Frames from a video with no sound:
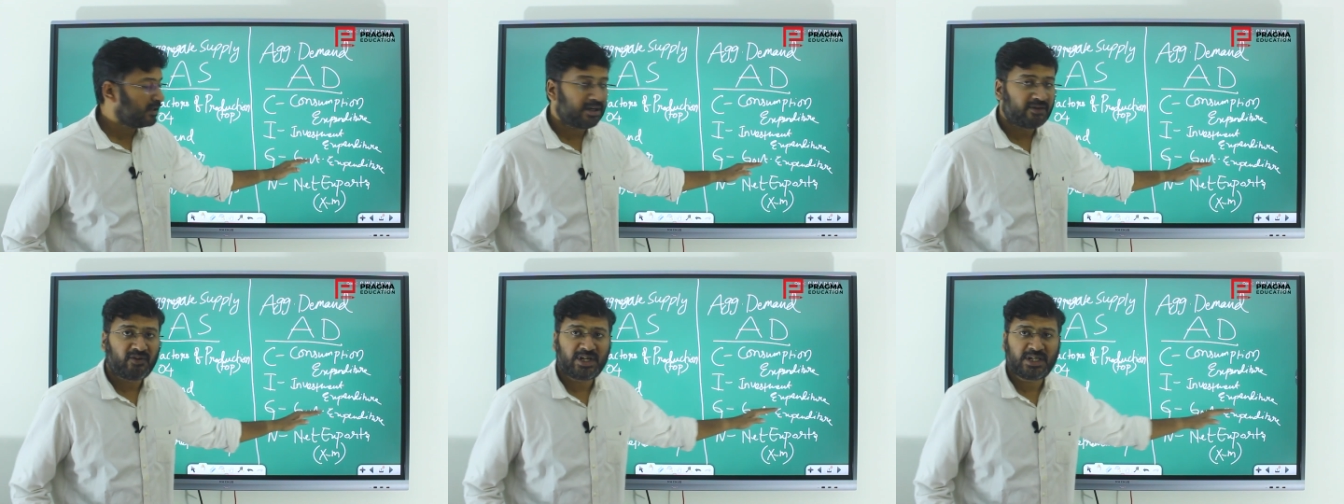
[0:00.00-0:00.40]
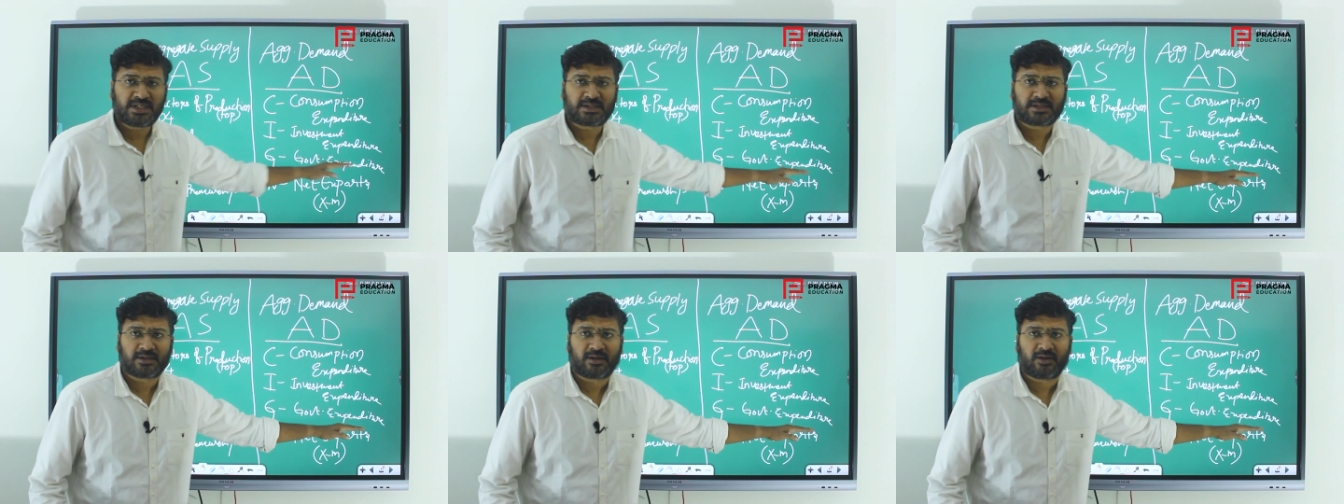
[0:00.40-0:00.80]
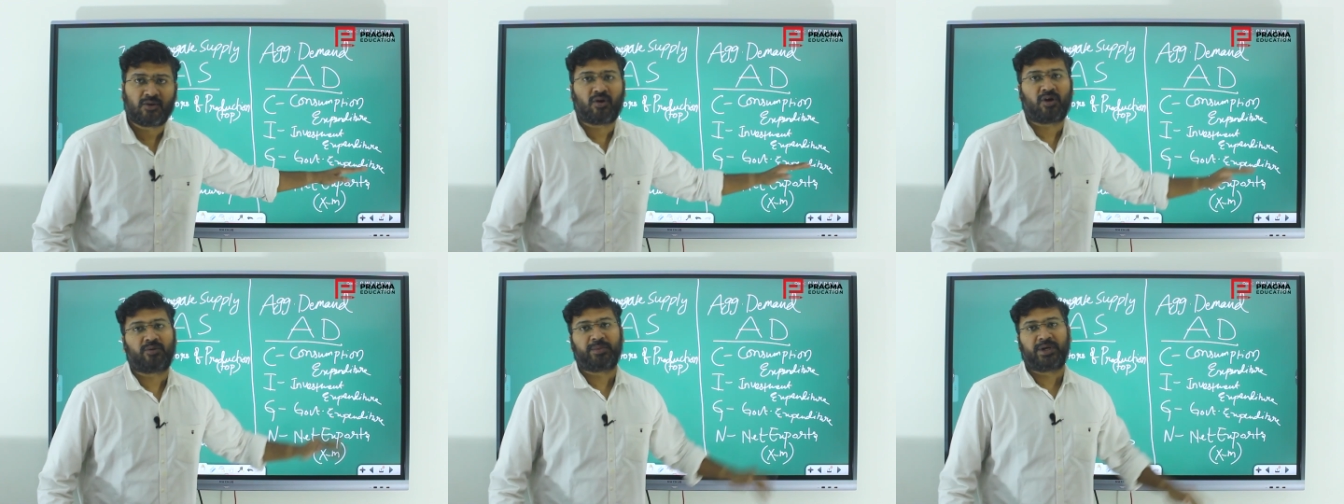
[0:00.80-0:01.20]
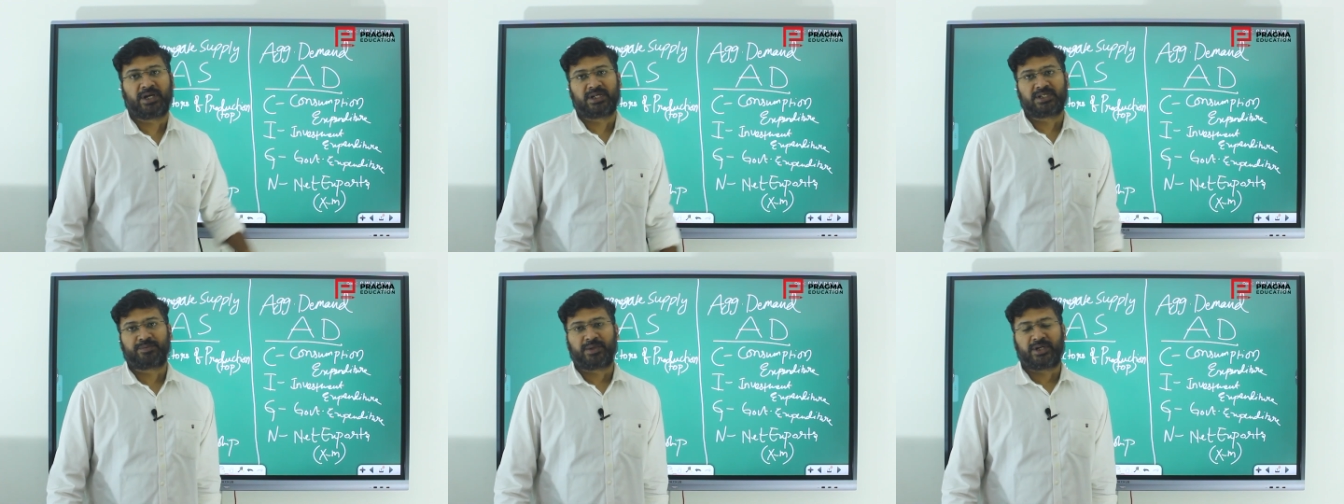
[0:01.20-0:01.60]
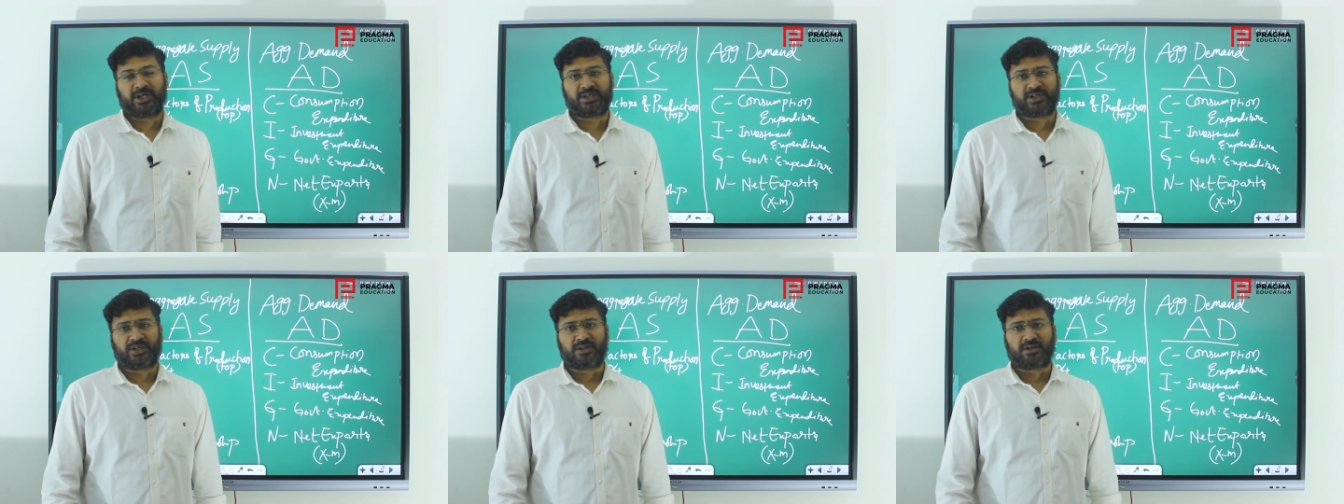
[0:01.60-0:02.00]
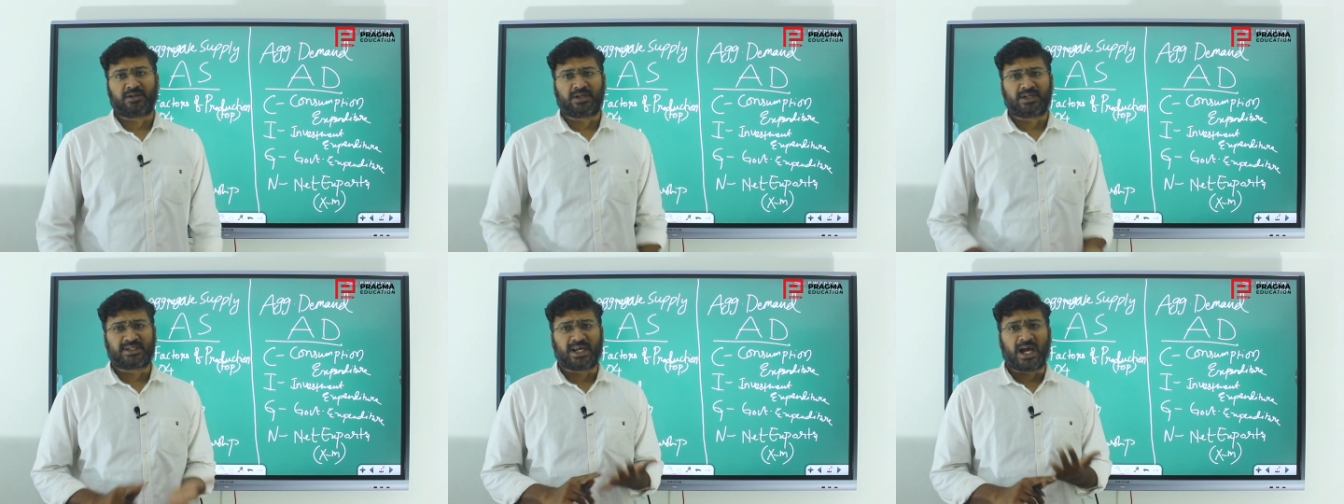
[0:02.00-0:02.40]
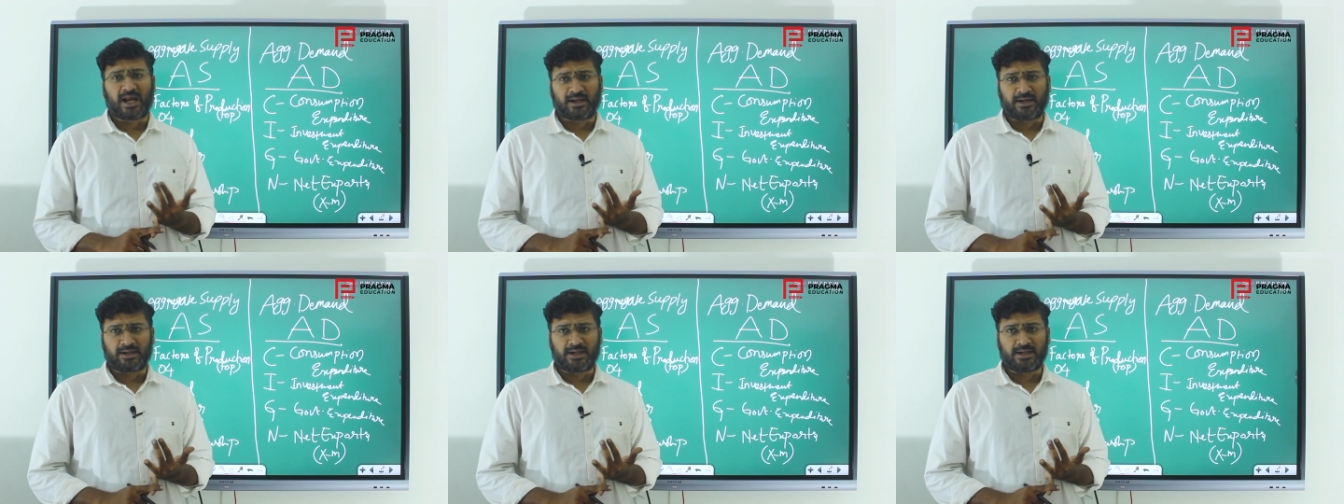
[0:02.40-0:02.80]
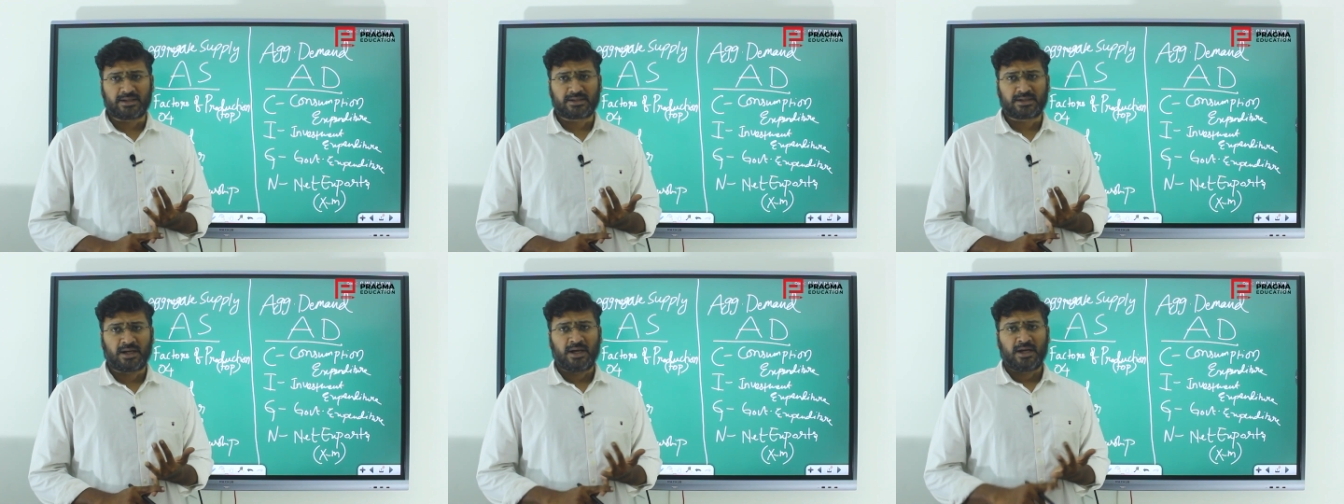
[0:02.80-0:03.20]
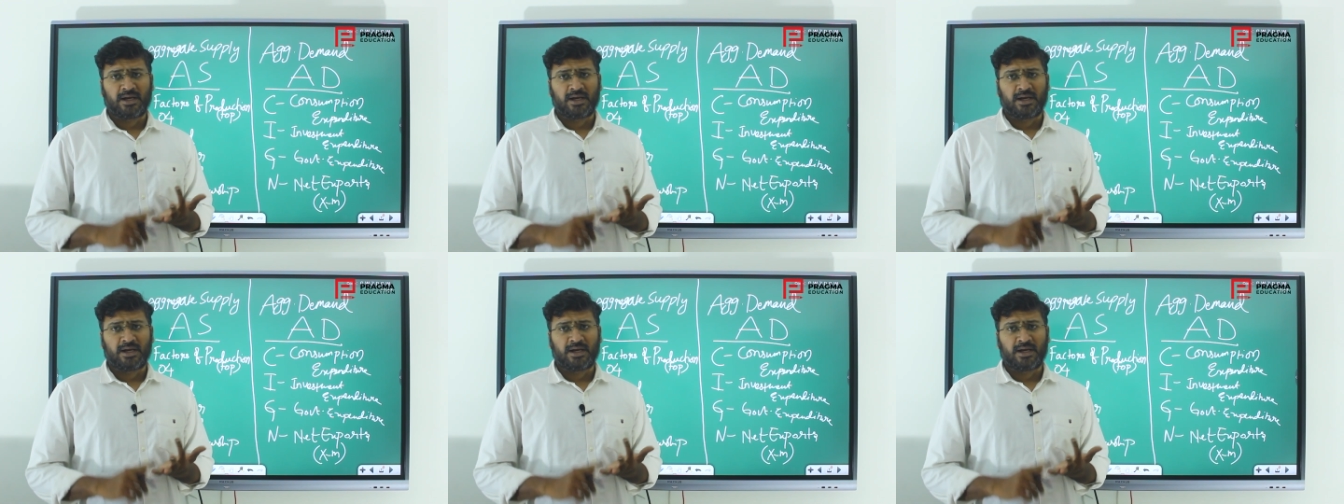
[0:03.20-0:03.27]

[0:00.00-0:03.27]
Third one is government expenditure, the salaries,